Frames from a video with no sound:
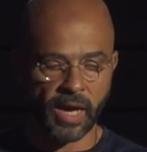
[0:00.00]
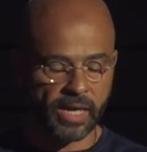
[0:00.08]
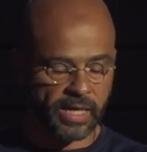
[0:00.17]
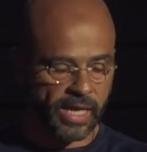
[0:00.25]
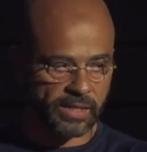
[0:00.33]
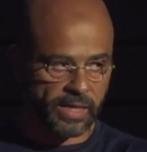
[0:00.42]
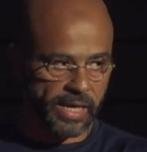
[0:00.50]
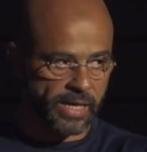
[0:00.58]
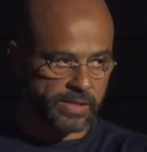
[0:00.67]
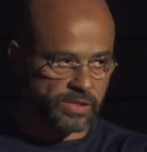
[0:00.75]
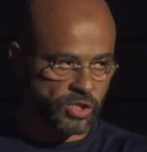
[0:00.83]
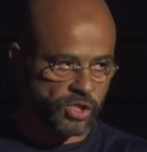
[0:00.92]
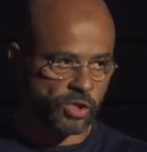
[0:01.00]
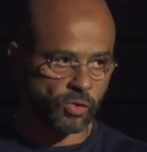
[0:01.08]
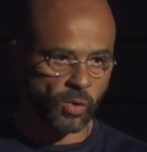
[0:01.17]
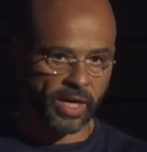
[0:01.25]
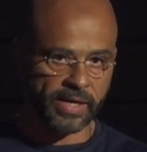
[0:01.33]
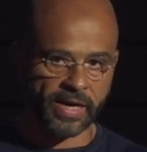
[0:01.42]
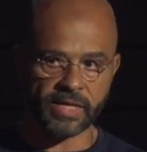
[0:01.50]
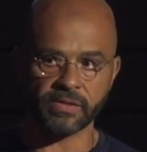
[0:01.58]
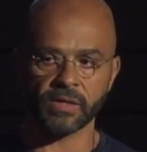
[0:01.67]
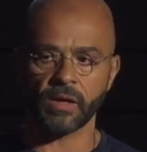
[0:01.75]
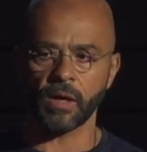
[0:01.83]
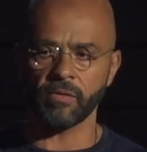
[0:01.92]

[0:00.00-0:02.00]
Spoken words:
I can guarantee you I read